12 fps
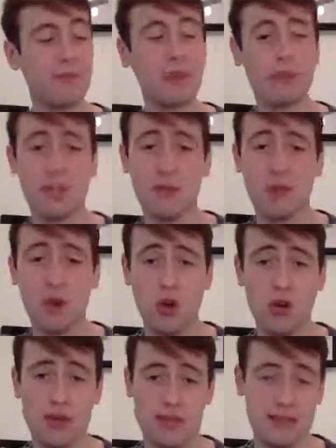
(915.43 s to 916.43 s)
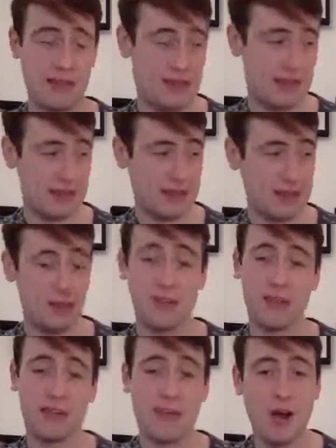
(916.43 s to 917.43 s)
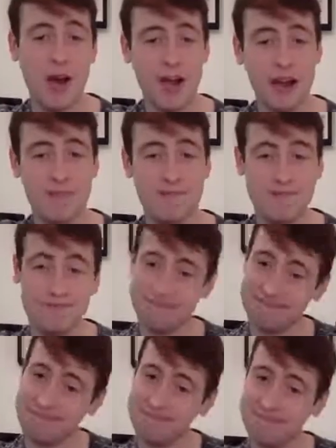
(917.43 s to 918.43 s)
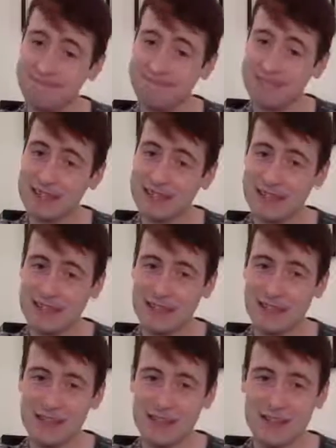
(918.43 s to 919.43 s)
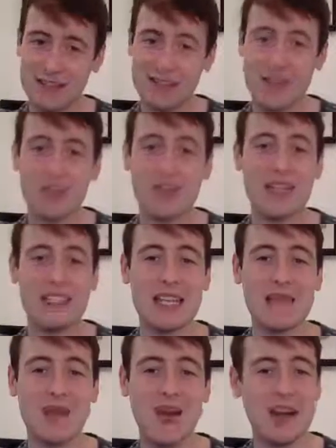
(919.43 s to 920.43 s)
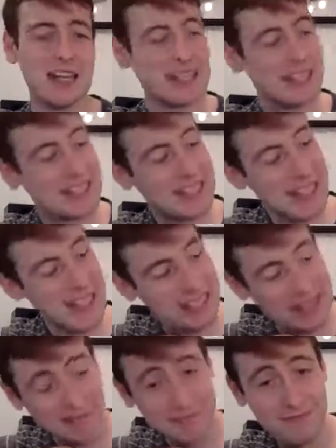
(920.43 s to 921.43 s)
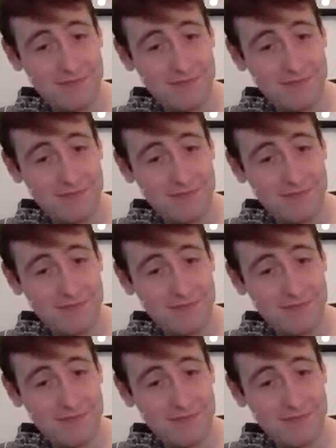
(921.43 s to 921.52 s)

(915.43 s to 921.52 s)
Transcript: So chorus, we've got D minor, then we've got D minor C.